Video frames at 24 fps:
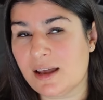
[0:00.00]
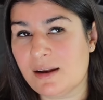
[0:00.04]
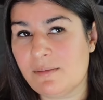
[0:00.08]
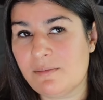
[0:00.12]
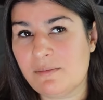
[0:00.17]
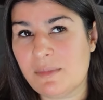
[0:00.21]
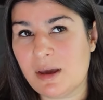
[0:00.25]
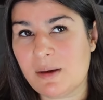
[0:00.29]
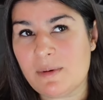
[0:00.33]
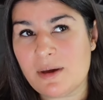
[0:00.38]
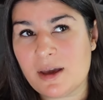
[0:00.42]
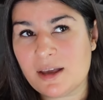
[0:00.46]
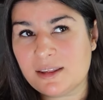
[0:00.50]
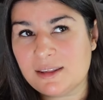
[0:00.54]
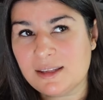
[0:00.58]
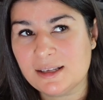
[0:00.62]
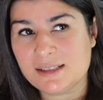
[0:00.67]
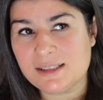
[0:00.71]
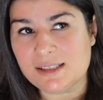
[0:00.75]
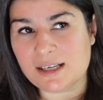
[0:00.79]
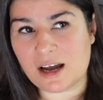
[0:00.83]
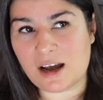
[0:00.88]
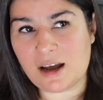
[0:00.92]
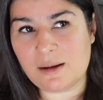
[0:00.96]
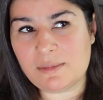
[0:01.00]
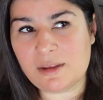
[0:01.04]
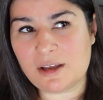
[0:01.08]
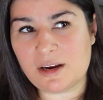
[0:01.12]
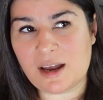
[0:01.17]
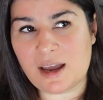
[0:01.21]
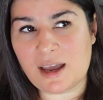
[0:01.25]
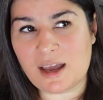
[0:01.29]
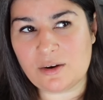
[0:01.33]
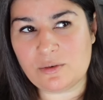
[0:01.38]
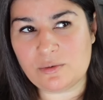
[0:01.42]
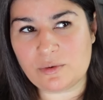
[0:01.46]
and maybe at the time that
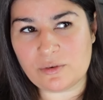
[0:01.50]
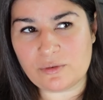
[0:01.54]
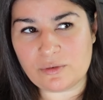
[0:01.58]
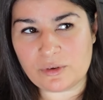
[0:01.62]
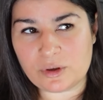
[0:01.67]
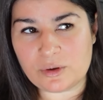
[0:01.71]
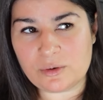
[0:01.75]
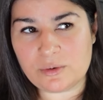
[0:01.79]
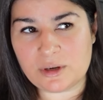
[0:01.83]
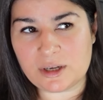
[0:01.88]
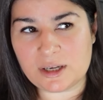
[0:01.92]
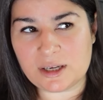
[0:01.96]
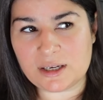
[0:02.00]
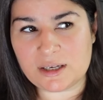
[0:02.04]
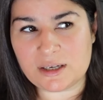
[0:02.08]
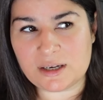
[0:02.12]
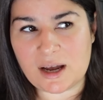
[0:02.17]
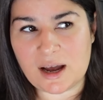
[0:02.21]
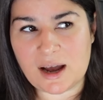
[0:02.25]
I had reviewed it,